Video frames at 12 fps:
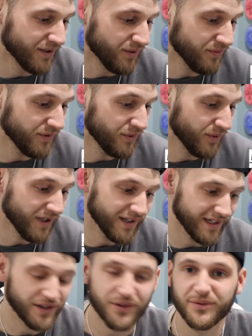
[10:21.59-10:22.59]
only went
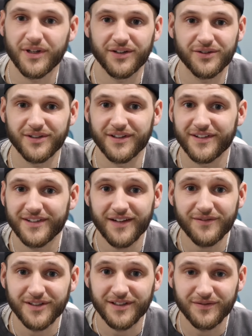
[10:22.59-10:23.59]
like
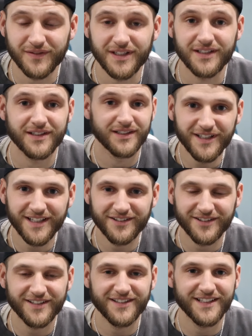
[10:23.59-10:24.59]
370 feet. Pretty
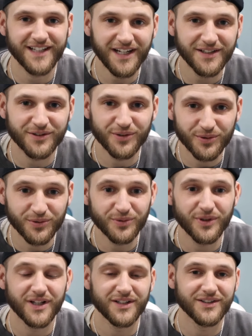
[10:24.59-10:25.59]
interesting, kind of
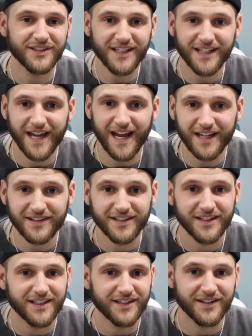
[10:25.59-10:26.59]
cool looking at
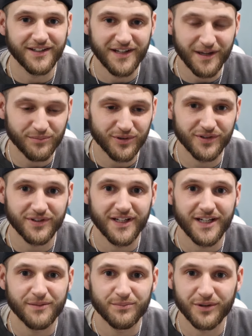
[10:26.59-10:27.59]
the numbers
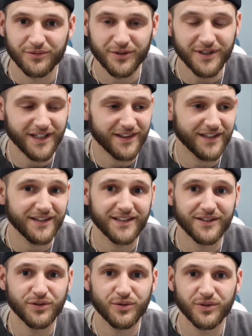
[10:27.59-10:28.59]
but really, I think the
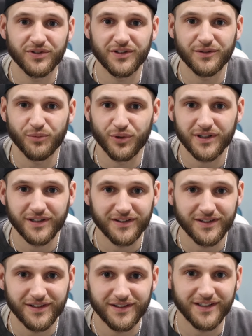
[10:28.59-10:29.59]
Nuke was just more
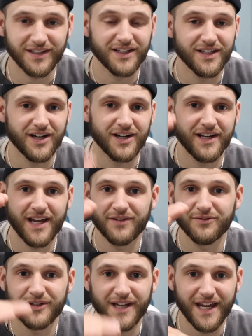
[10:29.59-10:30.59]
consistent on
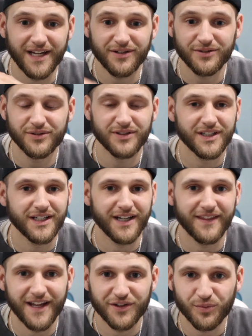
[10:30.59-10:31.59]
every angle,
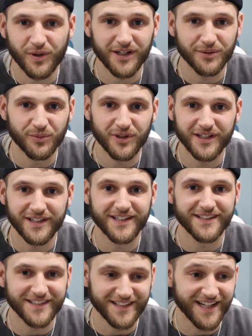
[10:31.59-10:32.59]
and that's why it won
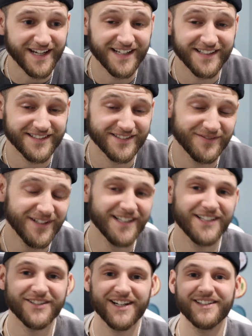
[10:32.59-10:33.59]
today. So
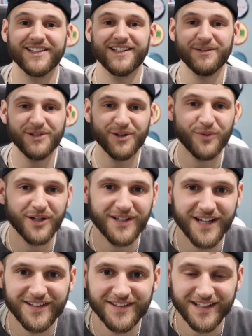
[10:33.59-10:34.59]
very interesting. Let me know what you
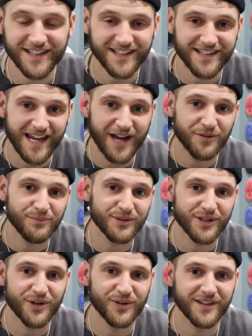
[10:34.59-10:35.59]
guys think down
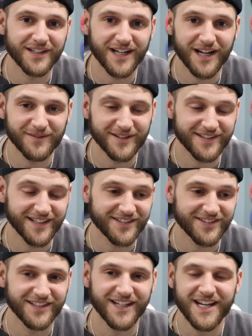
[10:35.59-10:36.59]
below in the comment
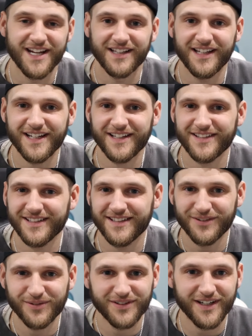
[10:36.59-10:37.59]
section. Like I said,
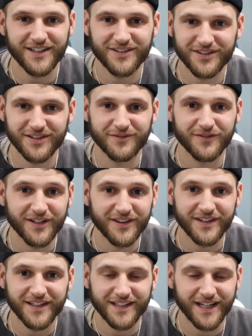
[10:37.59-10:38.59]
this was kind of just a fun
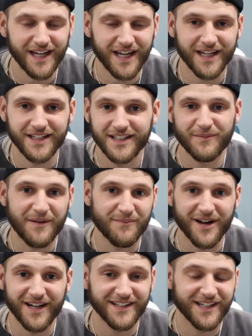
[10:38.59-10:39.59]
thing I had in my
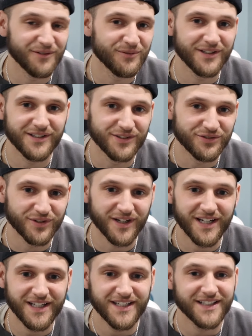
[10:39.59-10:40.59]
mind that I wanted to
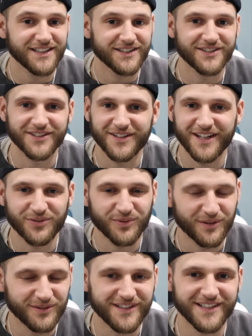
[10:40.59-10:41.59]
try. So that's
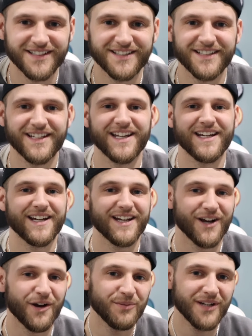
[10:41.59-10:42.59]
why we did it today.
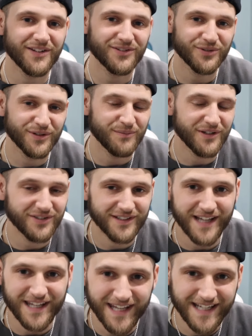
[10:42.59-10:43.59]
Hope you guys enjoyed. Make sure to
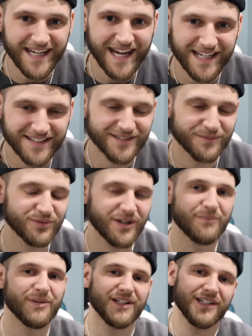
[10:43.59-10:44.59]
hit that like and
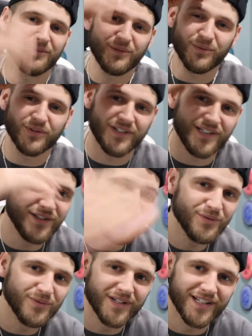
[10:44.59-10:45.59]
subscribe button, and we will see
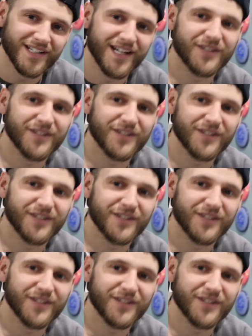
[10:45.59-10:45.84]
you in the